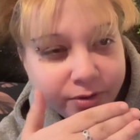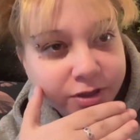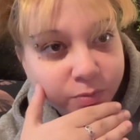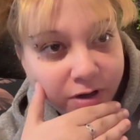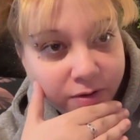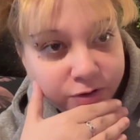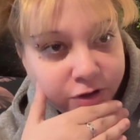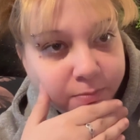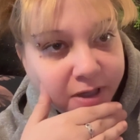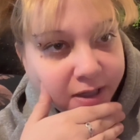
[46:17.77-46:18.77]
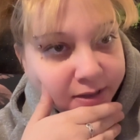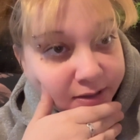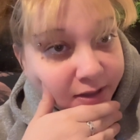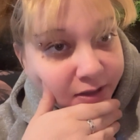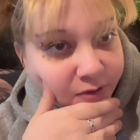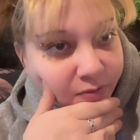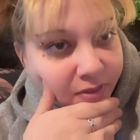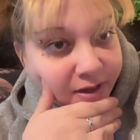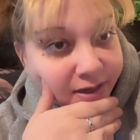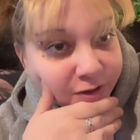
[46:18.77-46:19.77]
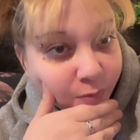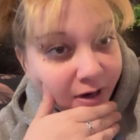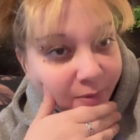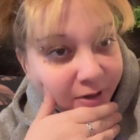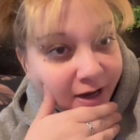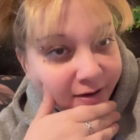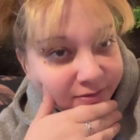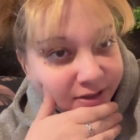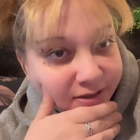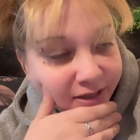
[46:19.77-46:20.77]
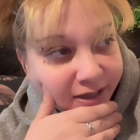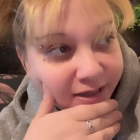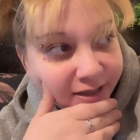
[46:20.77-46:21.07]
it's one of those to be continued things where I would have to, like,